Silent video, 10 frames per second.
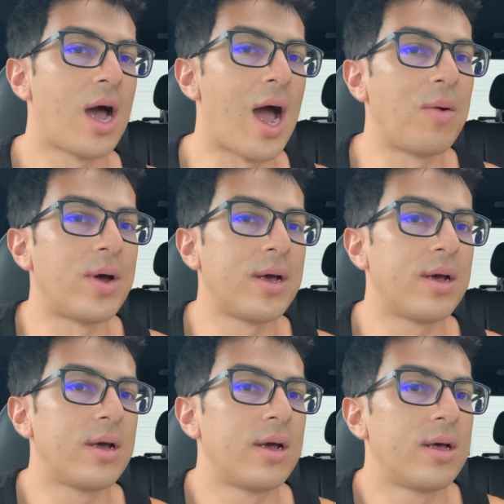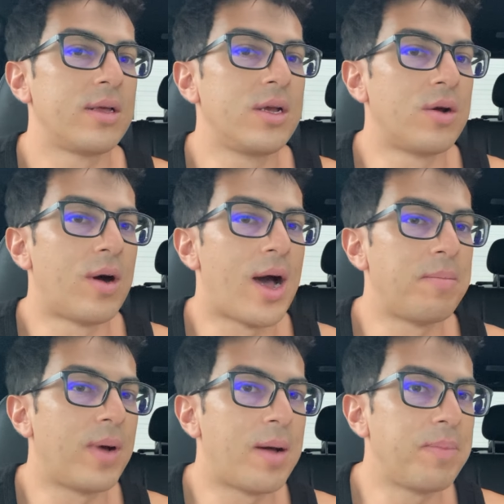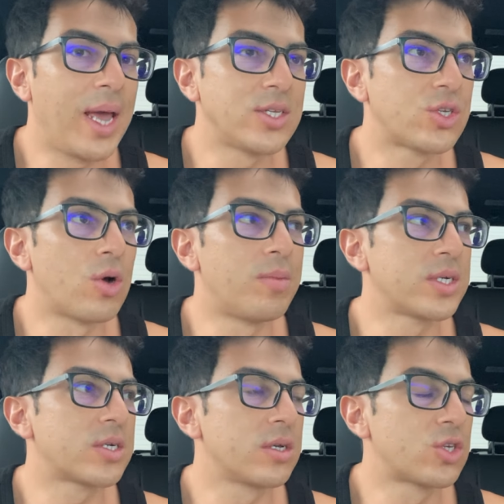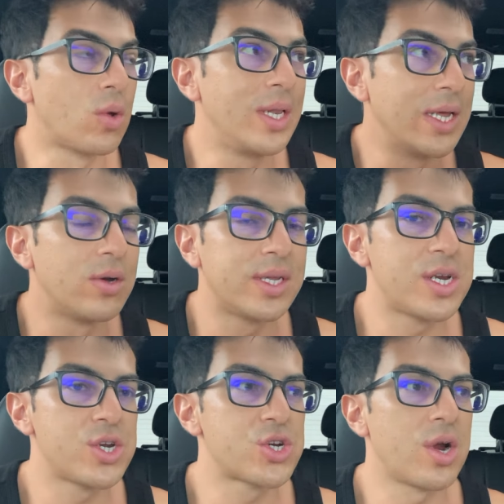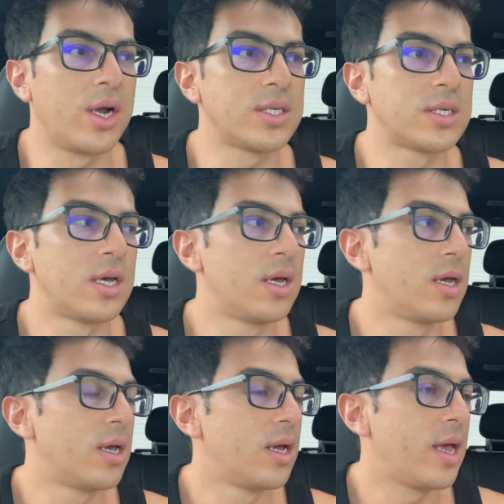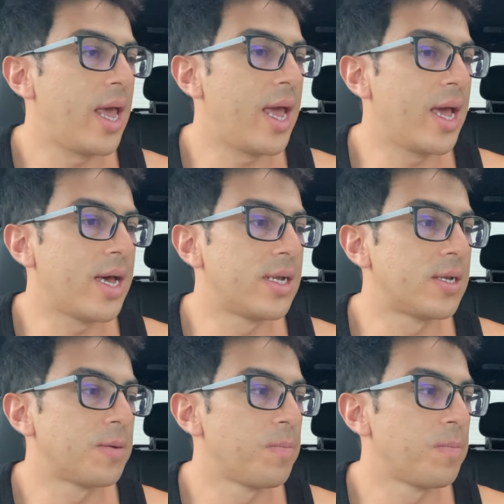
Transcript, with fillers: I want to, you know, I'm, I'm paying so much, so little in insurance and